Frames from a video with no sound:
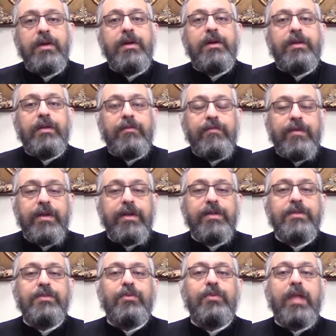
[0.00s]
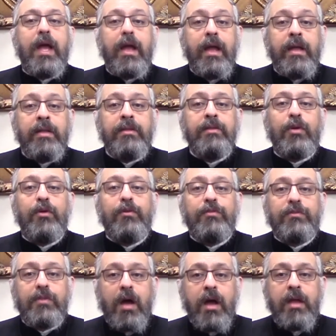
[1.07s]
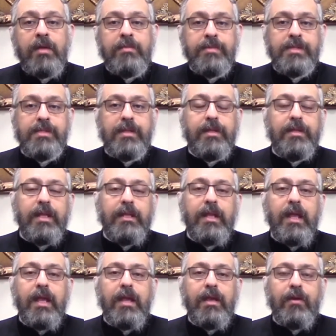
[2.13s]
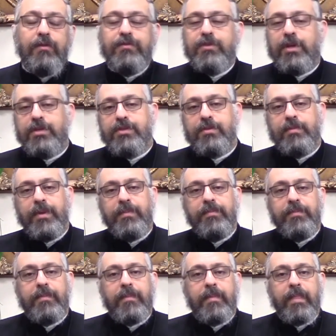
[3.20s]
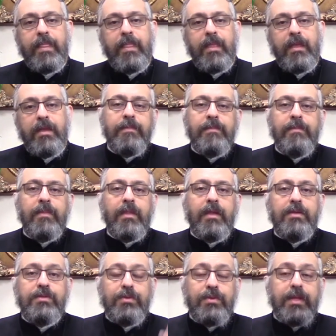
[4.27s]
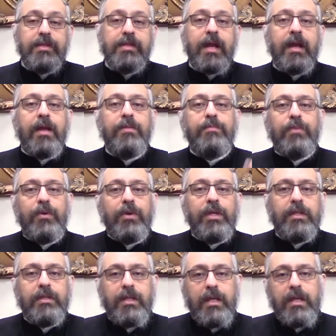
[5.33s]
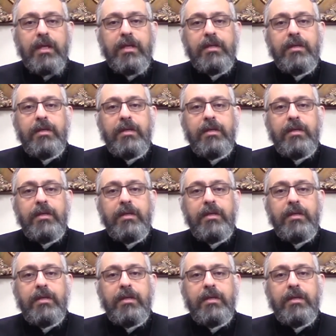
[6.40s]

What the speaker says: refers to the end of times, the day of judgment. So the second point here